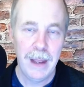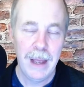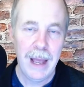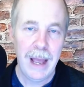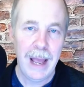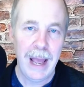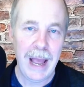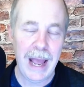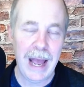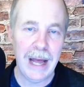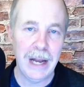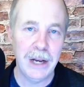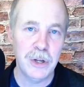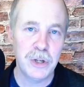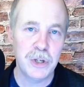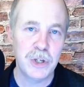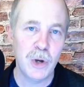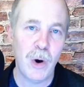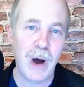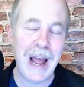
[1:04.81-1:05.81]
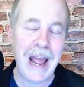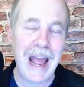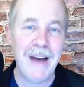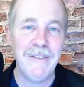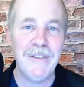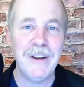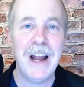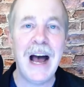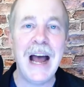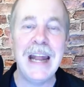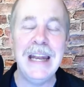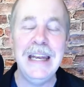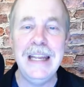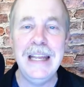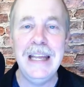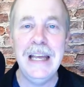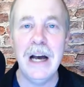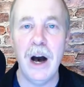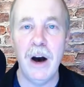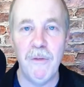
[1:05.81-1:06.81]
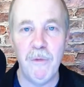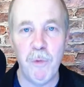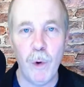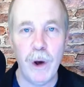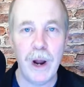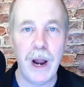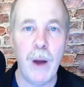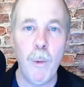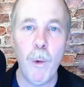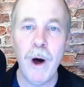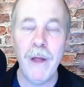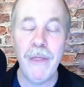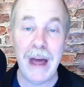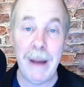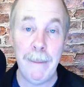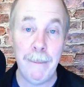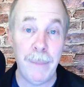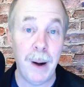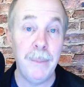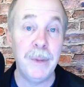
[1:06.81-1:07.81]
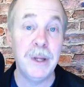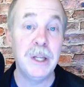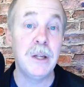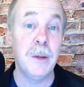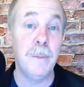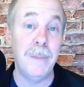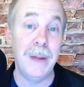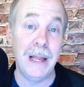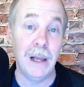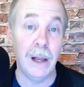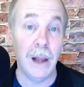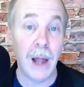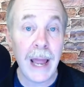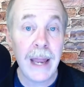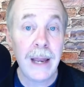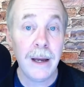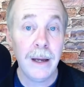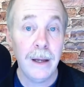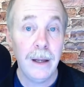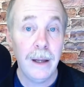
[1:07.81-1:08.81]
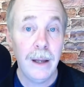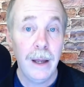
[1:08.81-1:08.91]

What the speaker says: And so I have an idea of what I want that puppet to be like.